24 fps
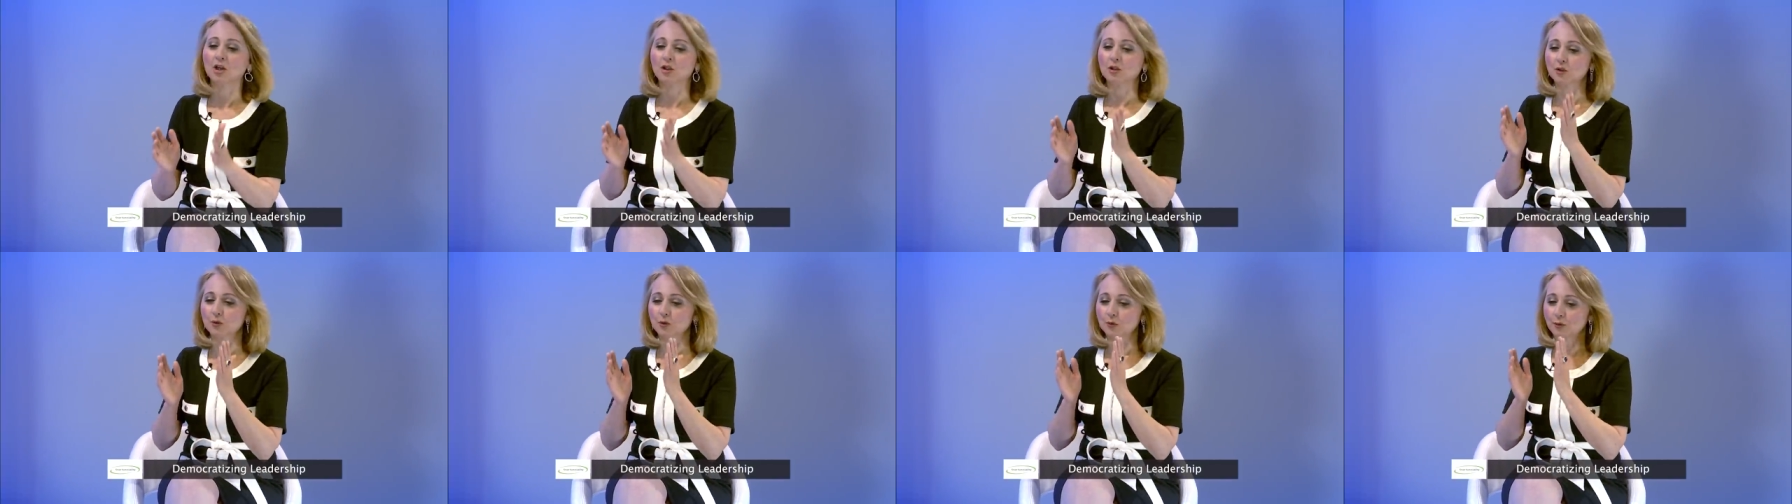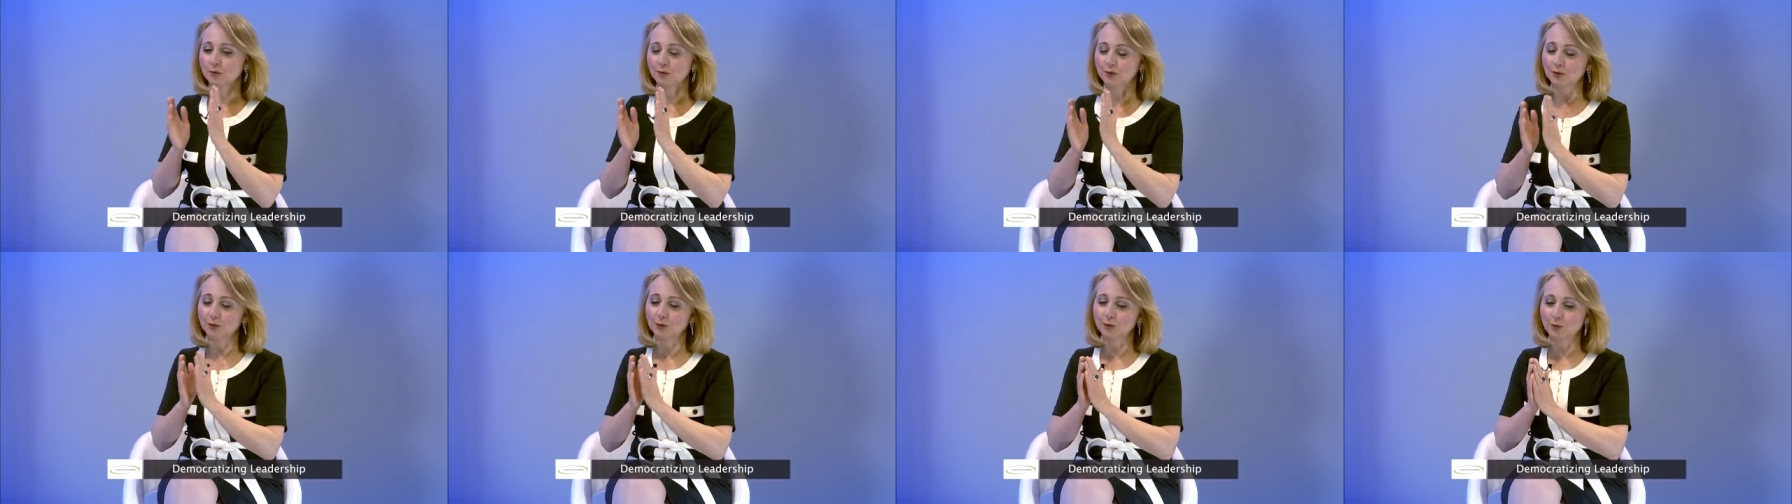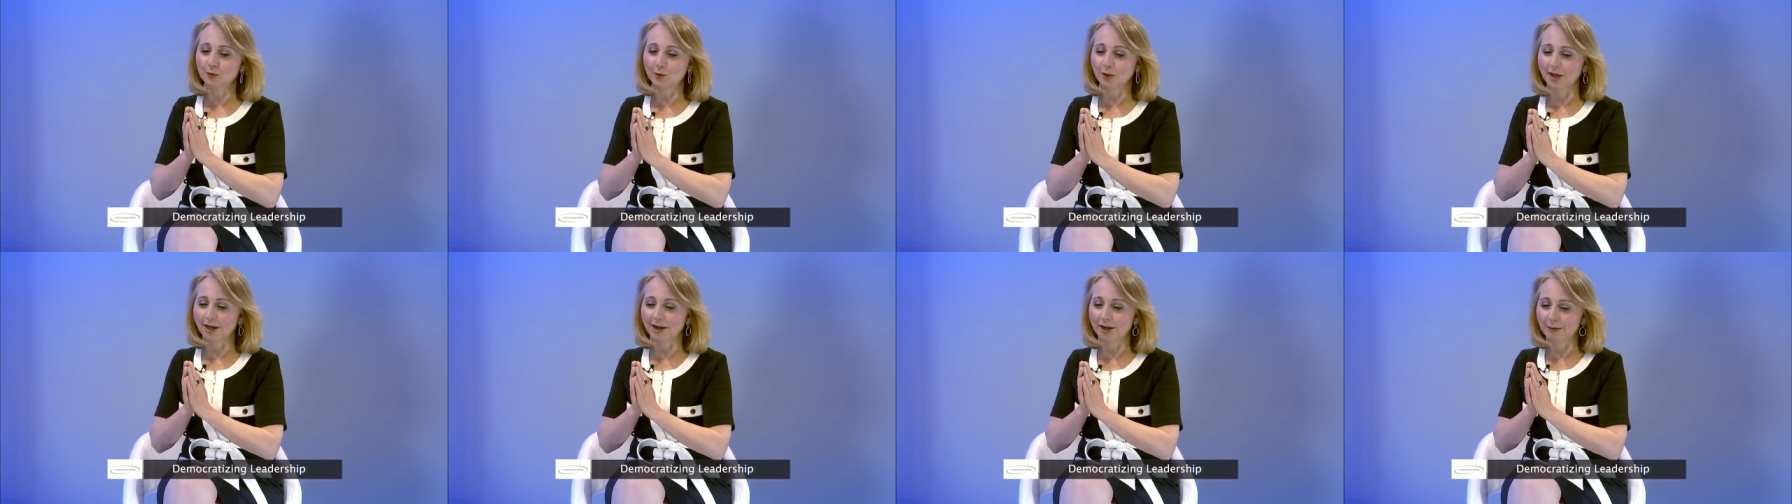to
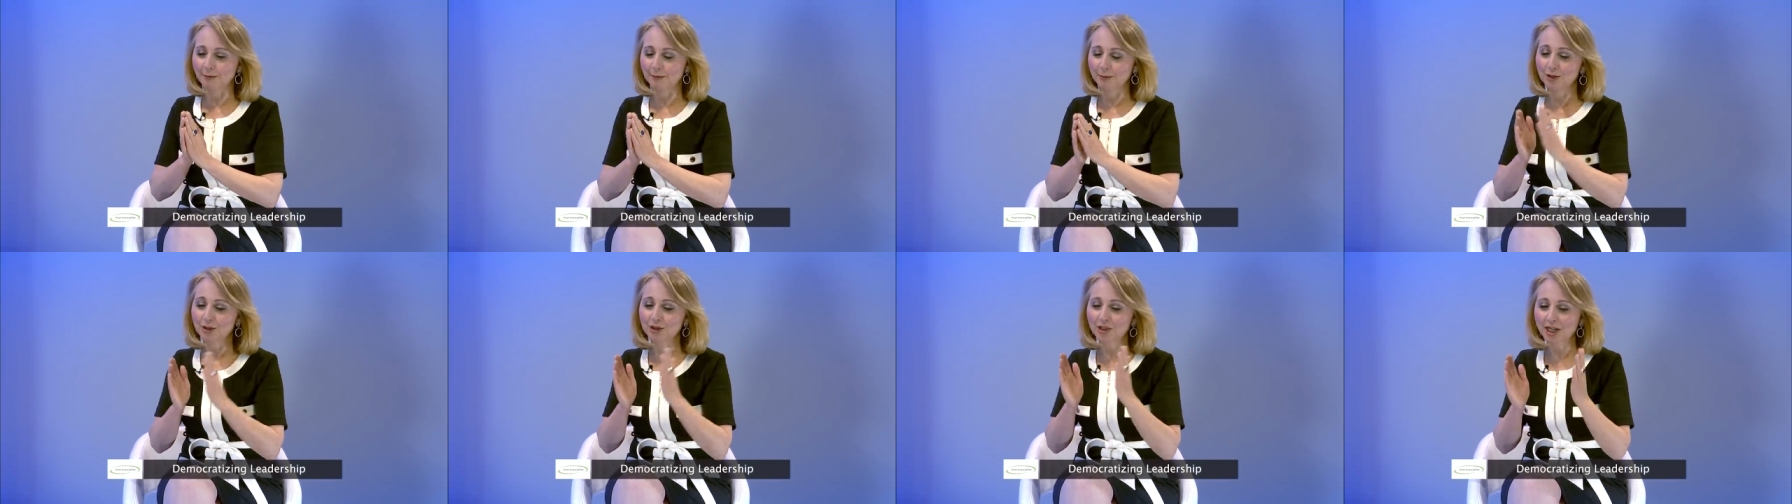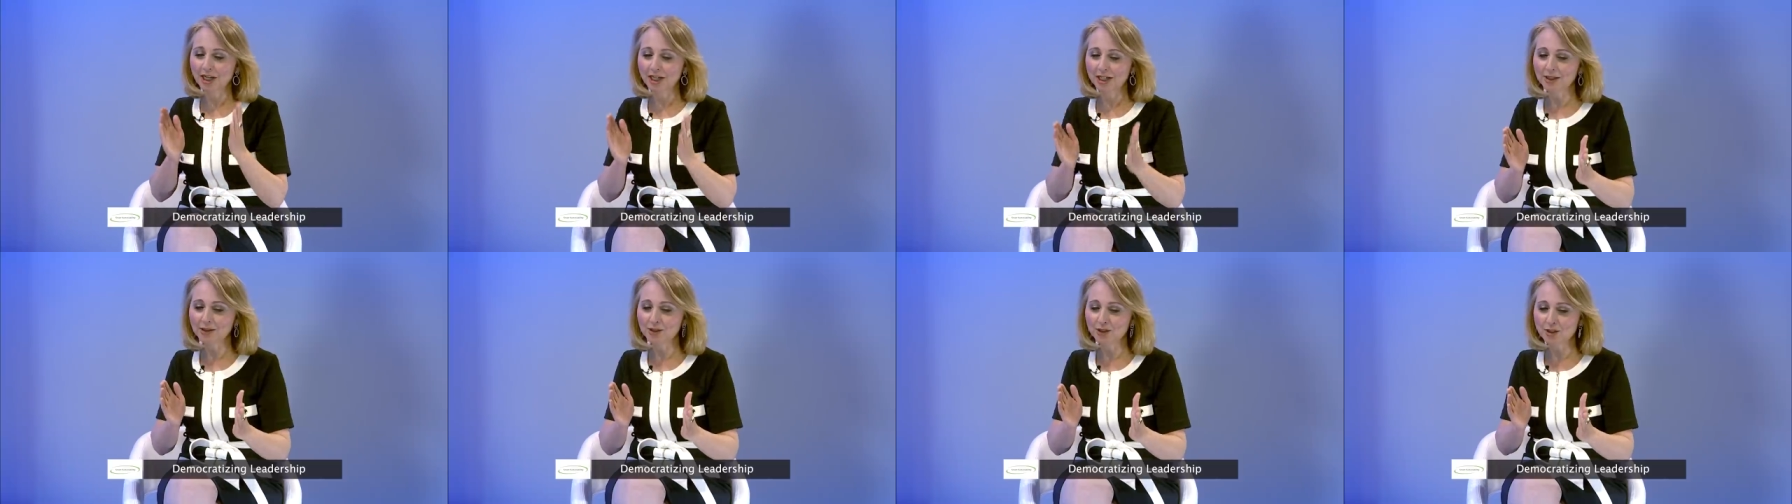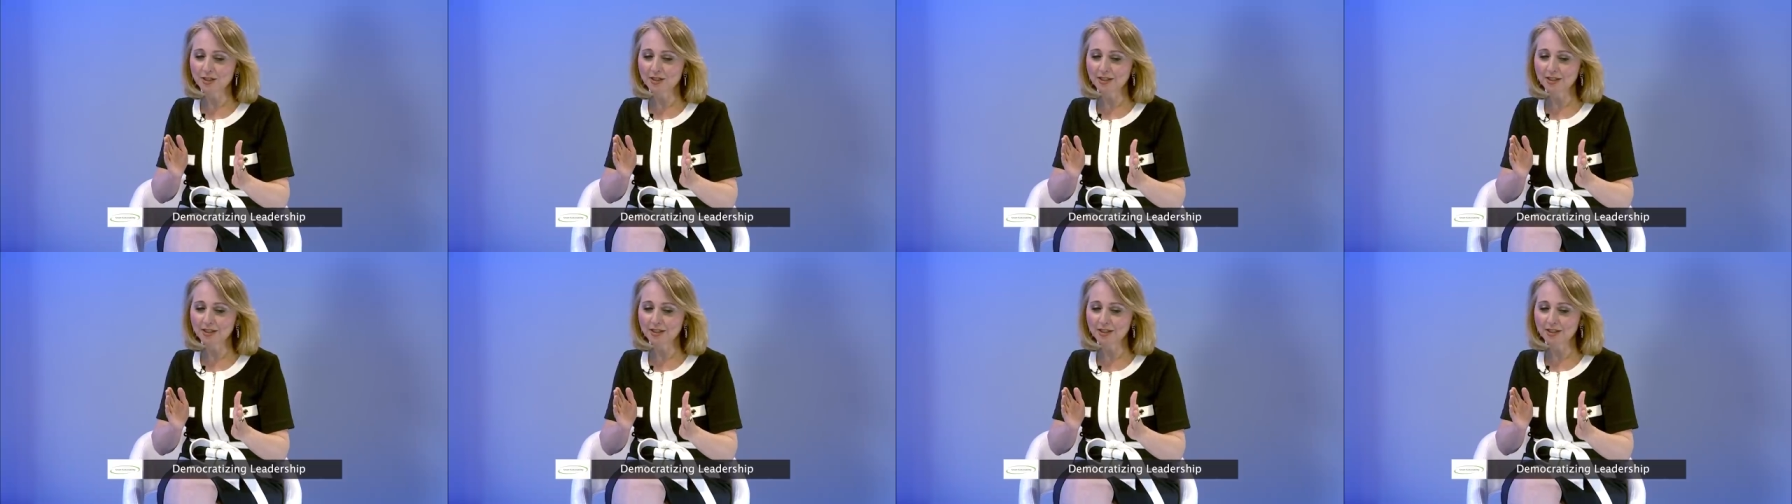to um, change uh.